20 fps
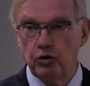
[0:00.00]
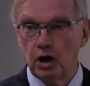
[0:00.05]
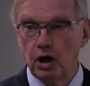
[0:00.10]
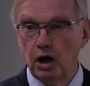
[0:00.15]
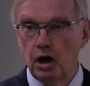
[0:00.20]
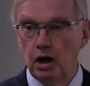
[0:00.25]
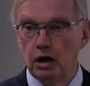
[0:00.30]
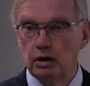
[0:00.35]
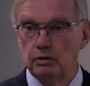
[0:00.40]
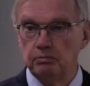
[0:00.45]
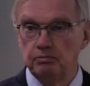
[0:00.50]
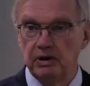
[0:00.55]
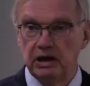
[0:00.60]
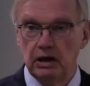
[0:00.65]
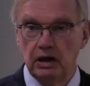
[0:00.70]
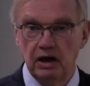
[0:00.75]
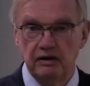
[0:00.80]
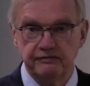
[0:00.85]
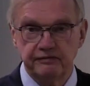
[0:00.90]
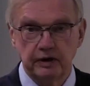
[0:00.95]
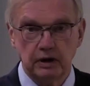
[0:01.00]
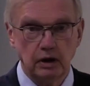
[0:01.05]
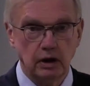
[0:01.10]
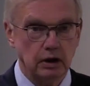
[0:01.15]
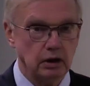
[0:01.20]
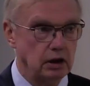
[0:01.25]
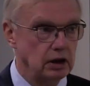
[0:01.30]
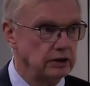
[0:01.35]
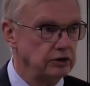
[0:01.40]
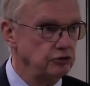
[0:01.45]
Iran, many
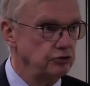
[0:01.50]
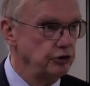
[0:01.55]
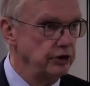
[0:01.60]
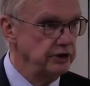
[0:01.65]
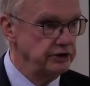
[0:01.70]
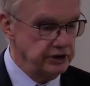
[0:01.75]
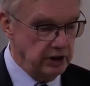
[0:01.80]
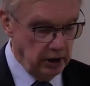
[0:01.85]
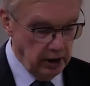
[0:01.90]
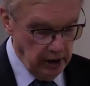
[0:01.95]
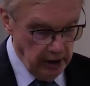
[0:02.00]
African countries.